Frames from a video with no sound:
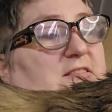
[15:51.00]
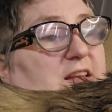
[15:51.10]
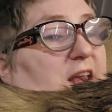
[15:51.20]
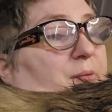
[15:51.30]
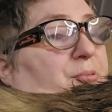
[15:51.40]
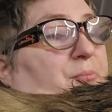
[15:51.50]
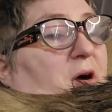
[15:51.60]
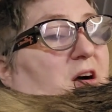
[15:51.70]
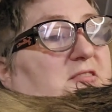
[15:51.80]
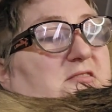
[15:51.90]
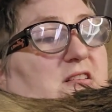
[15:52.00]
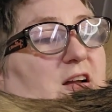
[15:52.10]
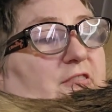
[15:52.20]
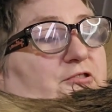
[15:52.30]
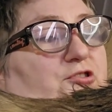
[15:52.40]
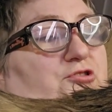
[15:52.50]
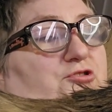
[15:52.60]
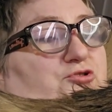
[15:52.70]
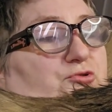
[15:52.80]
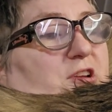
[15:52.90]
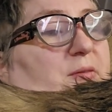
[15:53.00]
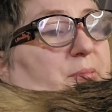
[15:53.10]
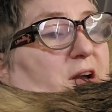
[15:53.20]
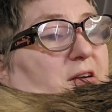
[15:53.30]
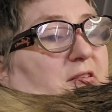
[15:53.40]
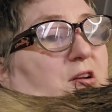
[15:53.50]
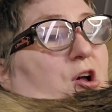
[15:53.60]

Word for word: damp moss-covered tree bark